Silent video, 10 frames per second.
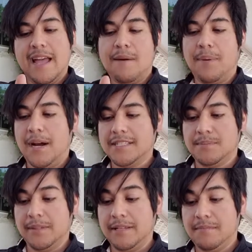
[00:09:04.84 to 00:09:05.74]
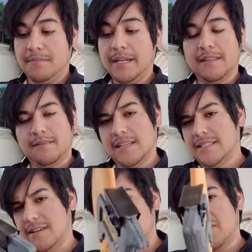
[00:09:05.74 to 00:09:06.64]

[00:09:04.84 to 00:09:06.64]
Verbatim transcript: Eh, possibly. But like I said,